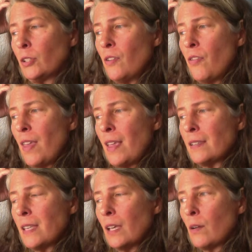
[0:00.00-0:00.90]

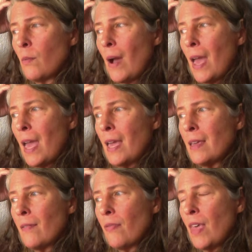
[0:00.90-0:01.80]
things in a
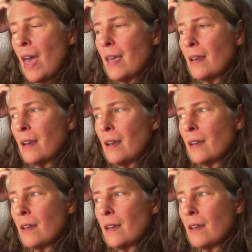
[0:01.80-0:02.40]
way that